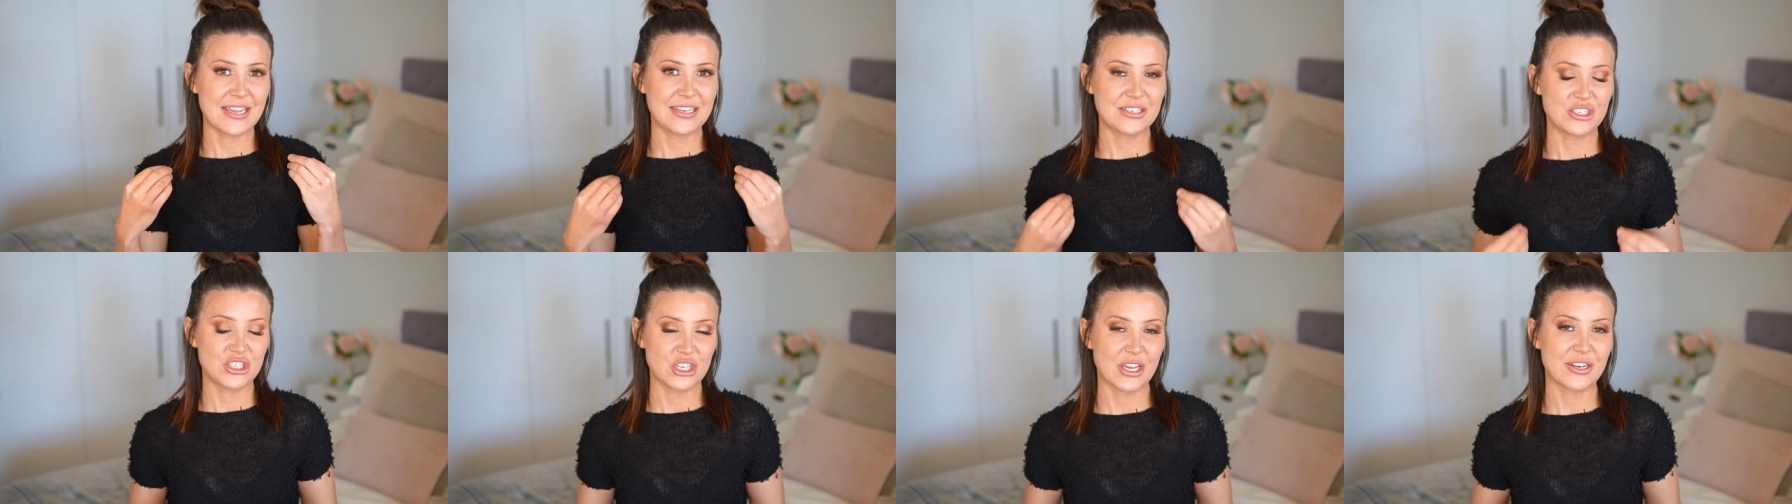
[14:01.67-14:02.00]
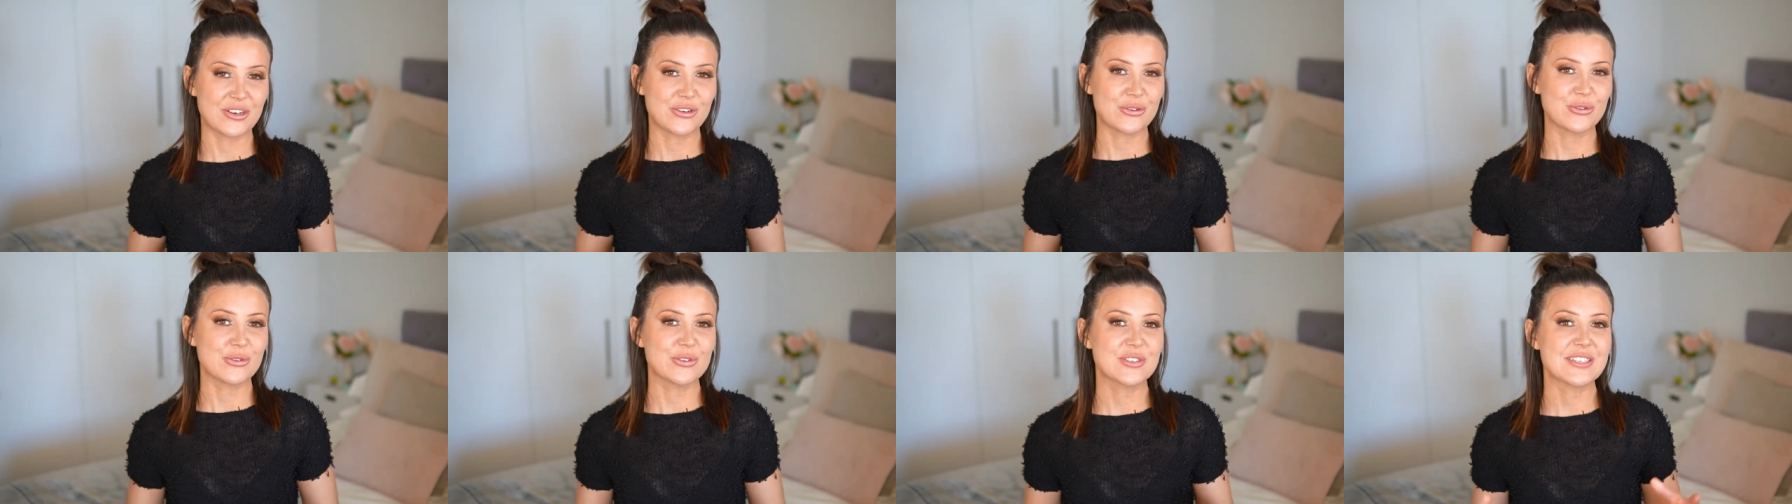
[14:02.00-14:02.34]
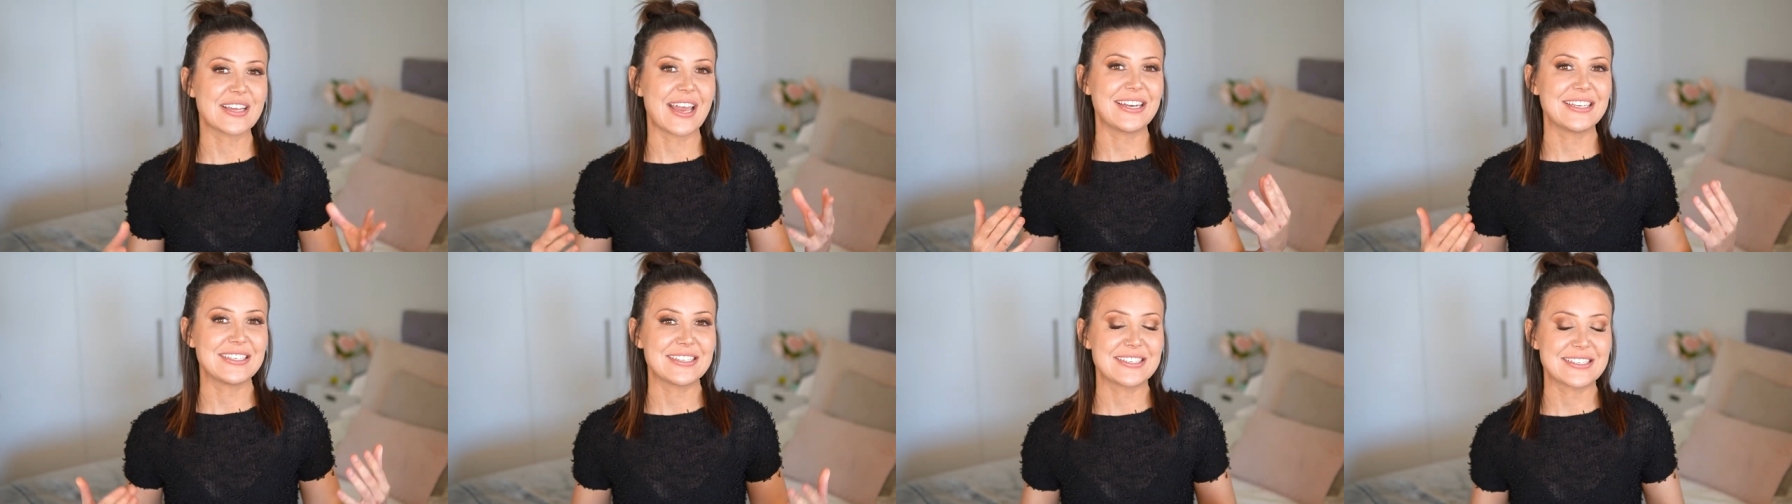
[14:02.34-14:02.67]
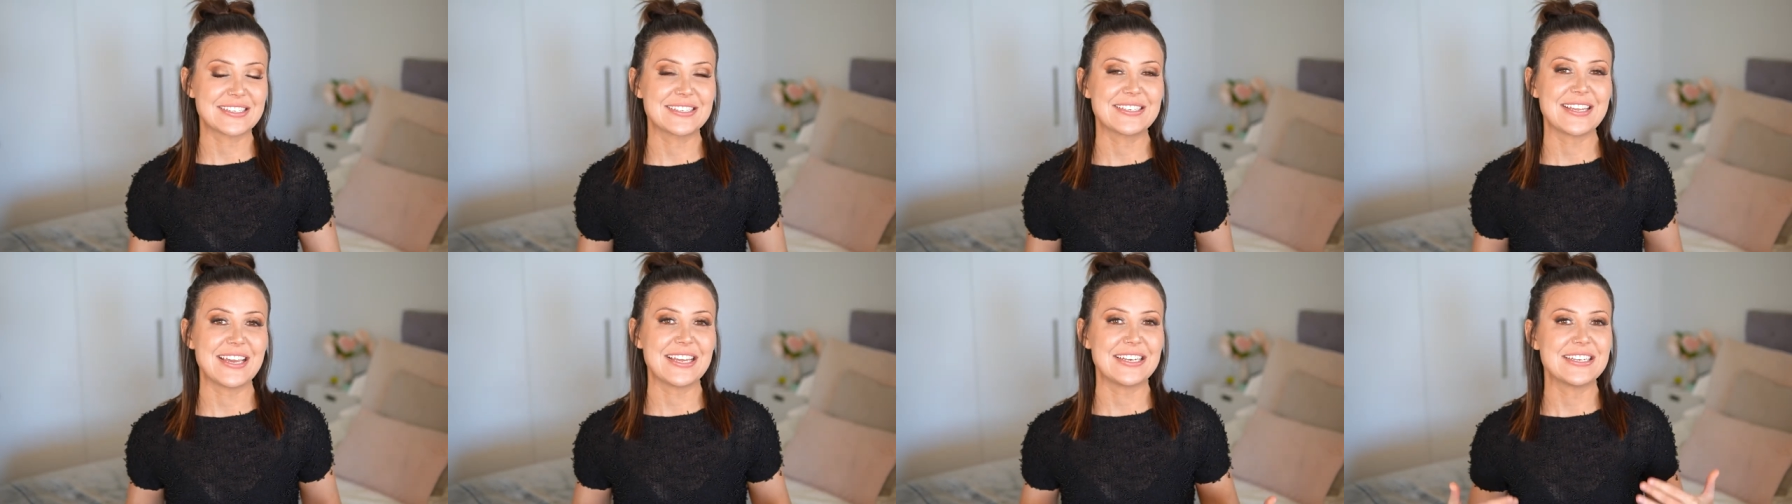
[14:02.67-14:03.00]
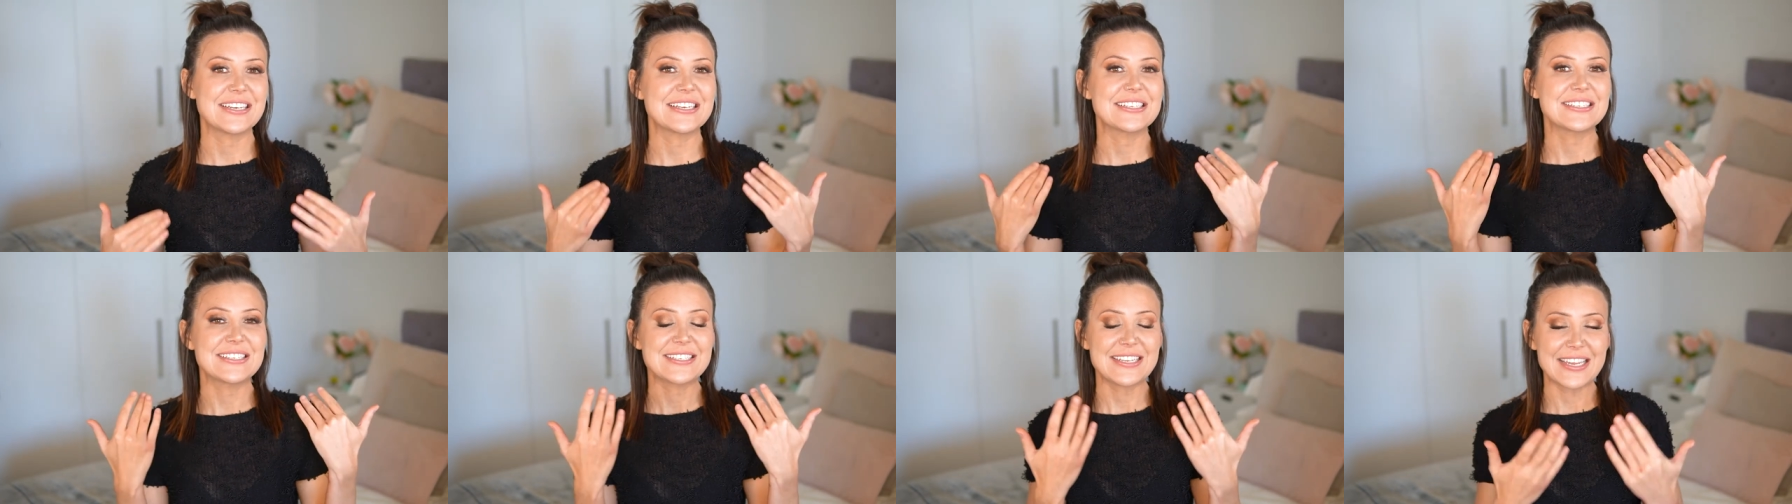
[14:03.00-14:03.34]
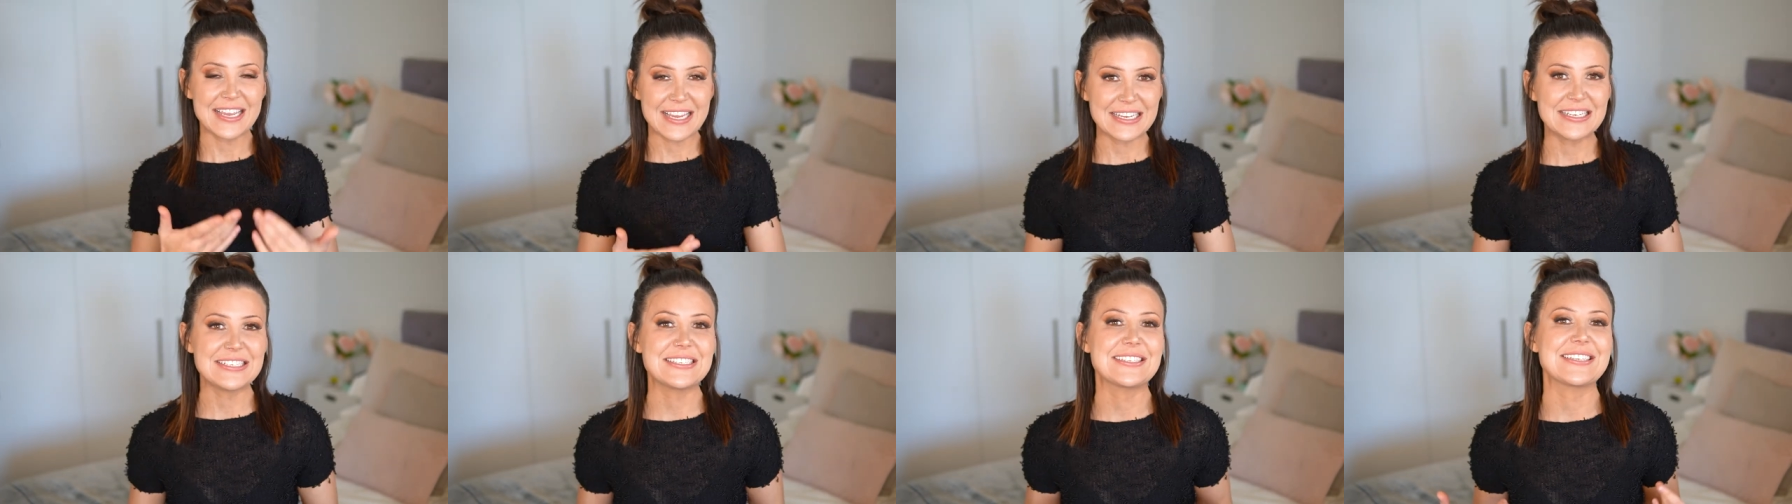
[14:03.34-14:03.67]
and genitals and instead
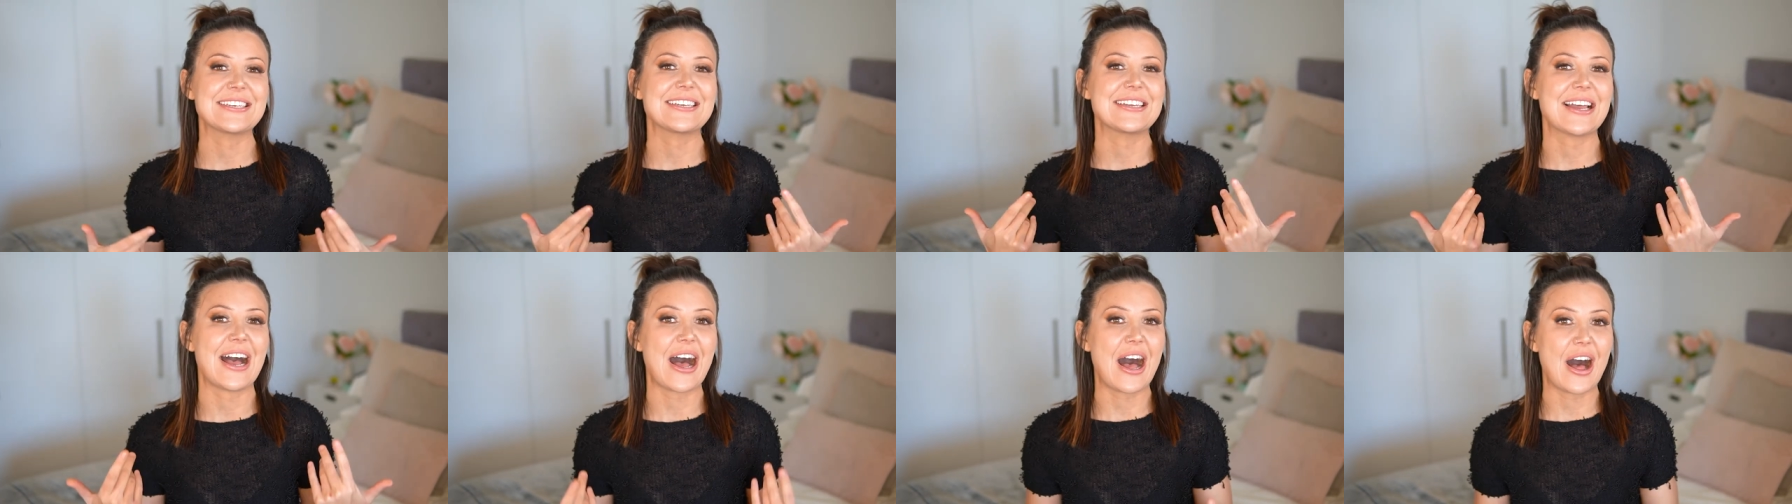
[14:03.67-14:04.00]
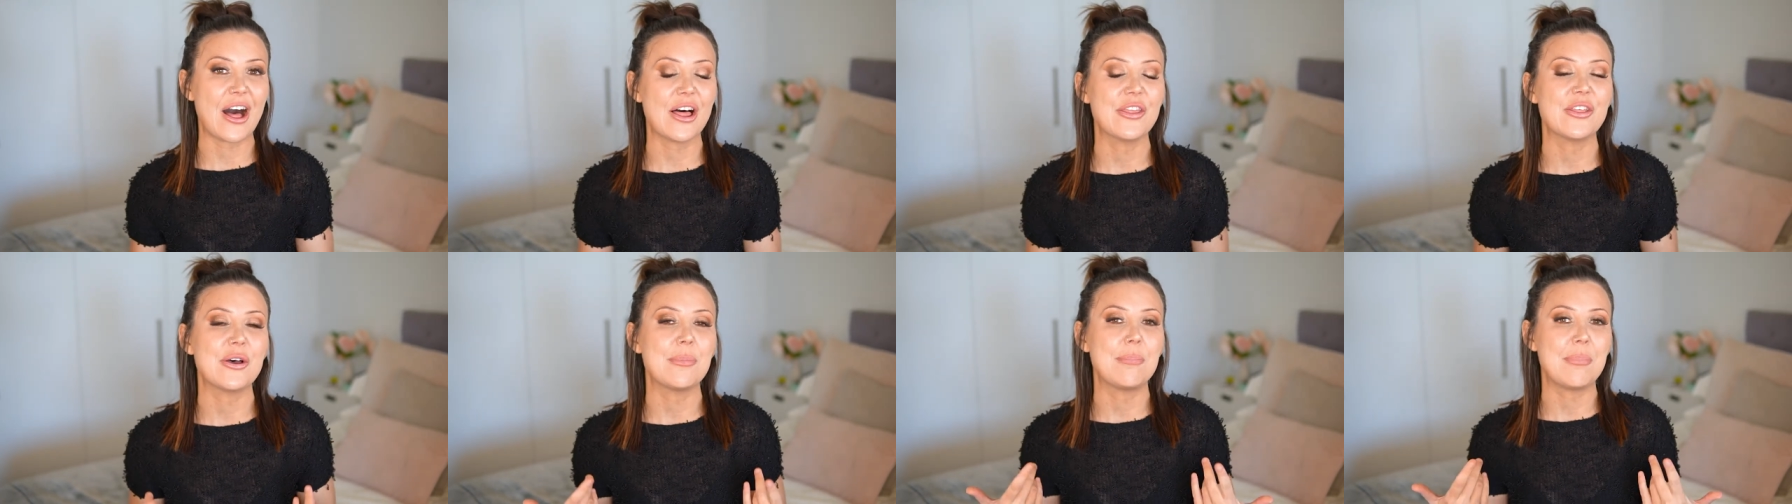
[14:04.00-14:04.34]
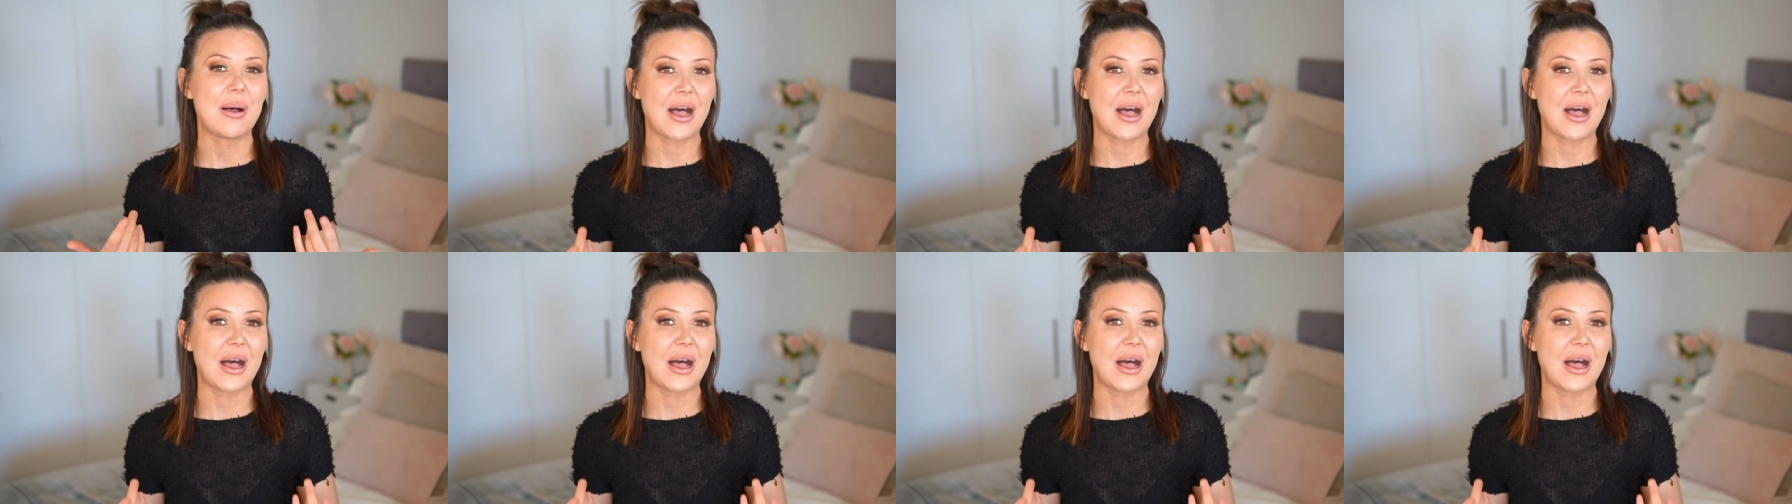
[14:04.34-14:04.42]
teasing other